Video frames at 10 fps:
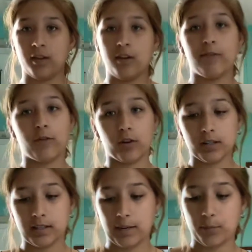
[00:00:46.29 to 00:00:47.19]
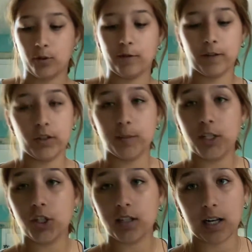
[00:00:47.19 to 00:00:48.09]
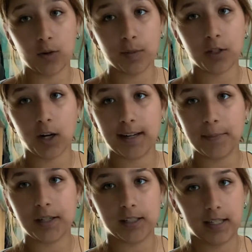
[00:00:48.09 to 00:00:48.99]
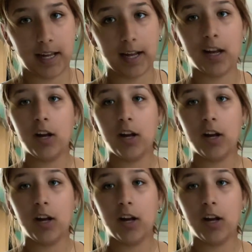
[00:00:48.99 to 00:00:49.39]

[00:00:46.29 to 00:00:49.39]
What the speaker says: For example, a few species I will be talking about today